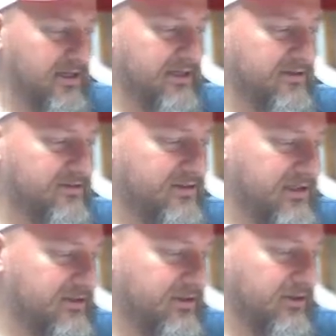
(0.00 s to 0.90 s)
Is
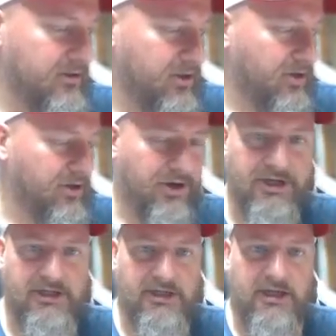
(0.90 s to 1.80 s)
to
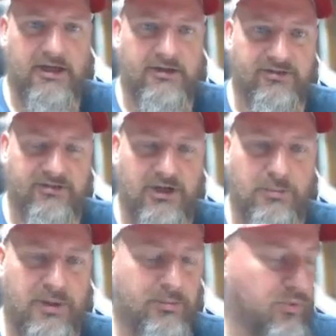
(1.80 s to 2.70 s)
learn the
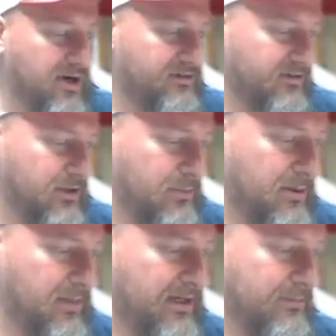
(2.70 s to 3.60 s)
slope and point slope.
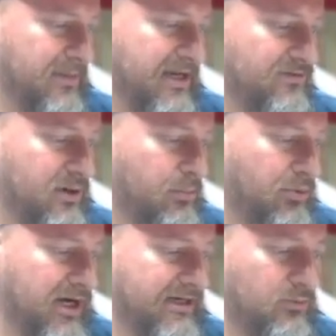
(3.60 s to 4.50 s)
But let me give you a
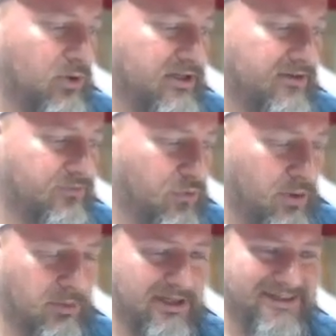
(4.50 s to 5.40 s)
breakdown what that
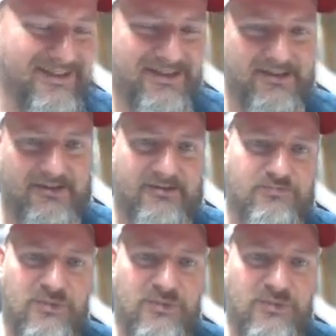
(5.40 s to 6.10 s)
formula is.